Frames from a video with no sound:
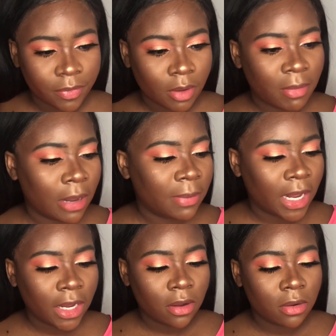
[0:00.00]
My
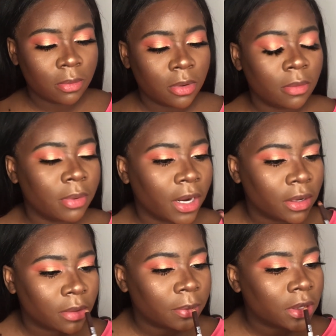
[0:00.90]
black Opal brown
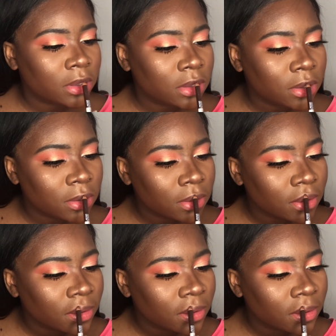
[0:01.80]
lip pencil.